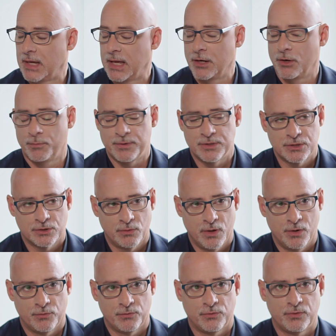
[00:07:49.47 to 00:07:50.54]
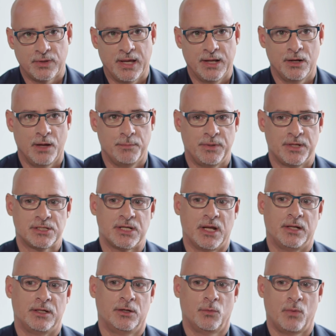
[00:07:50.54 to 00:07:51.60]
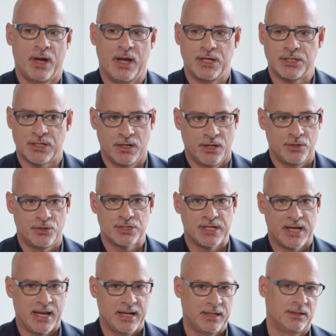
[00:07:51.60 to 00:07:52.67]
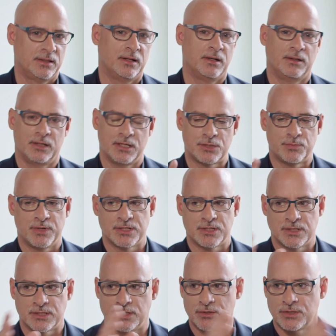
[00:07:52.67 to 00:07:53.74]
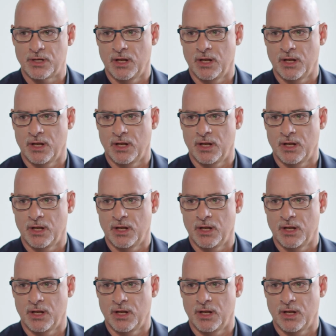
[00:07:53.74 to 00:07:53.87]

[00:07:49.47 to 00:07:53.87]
And open to growth, and not being set in your ways, and understanding that in this business there's a